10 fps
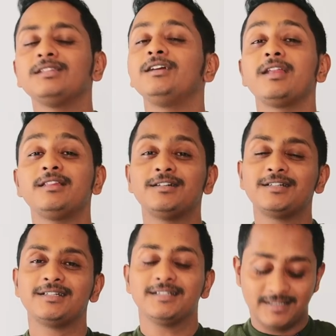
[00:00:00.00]

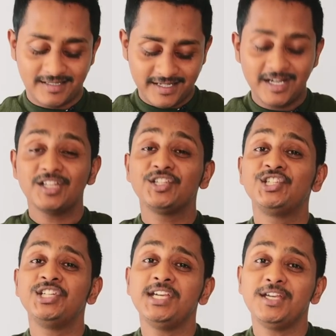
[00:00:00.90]
thirty-third,
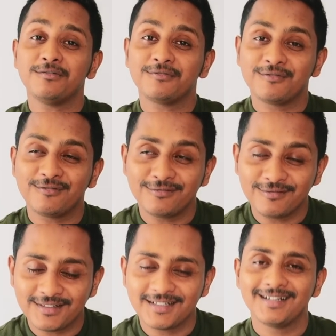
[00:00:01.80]
chief.
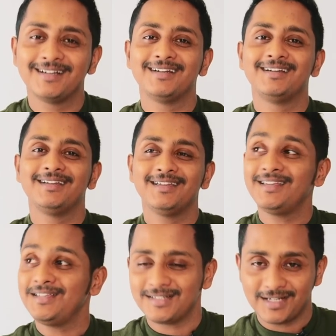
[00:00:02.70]

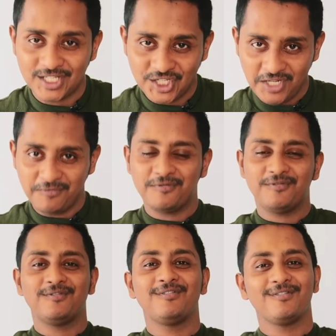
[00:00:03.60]
He is a chief.
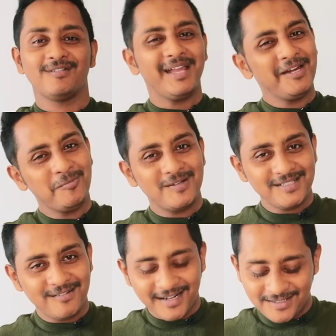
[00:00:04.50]
ninety
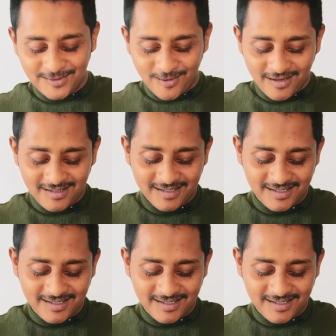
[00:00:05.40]
percent right, this wrong.